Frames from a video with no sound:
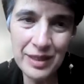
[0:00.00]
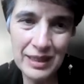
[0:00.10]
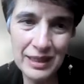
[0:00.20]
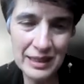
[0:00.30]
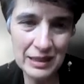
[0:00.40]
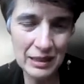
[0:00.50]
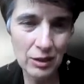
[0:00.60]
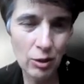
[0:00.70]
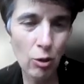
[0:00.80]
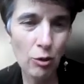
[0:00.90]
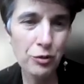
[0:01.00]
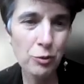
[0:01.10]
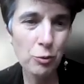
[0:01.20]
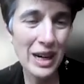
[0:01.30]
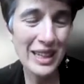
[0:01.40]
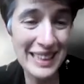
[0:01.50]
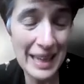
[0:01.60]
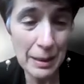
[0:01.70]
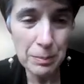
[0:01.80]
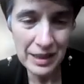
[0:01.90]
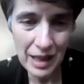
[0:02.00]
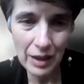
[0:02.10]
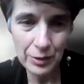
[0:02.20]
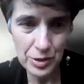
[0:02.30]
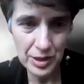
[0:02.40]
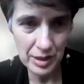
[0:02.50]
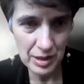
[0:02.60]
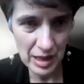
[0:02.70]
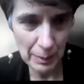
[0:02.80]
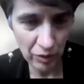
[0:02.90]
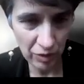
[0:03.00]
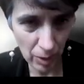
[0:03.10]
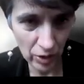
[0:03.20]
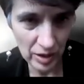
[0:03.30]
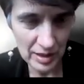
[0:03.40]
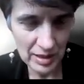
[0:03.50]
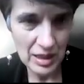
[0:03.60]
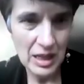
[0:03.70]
very little of what can be done using this type of models.